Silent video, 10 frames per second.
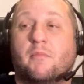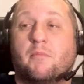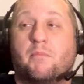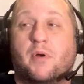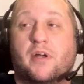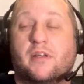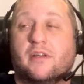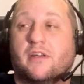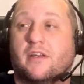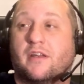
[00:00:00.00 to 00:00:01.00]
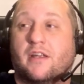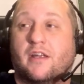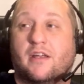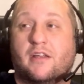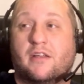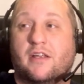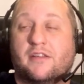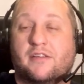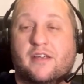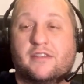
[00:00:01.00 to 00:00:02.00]
but
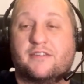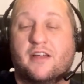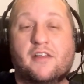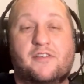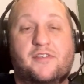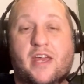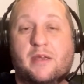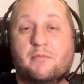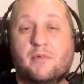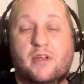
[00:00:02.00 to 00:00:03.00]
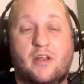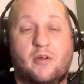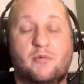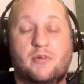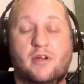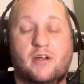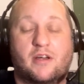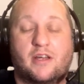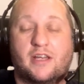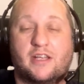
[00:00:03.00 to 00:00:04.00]
it's it's not the same. You know,
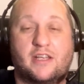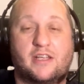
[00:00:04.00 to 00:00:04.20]
it